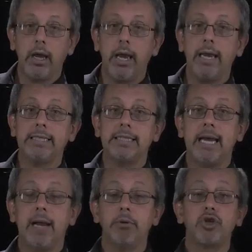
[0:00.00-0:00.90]
and
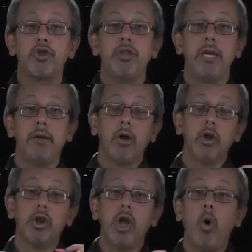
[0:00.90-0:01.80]
establish the
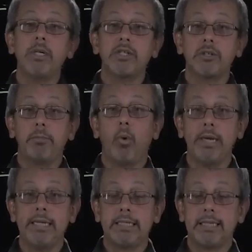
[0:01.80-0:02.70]
lowest
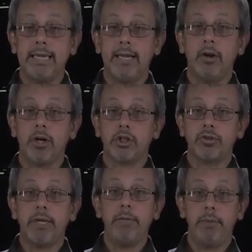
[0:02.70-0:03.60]
point in our
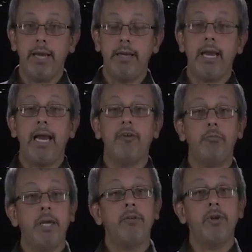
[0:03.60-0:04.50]
stream bed as
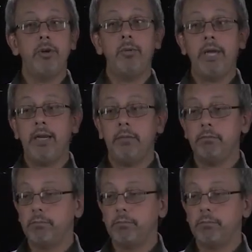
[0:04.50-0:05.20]
being the new datum.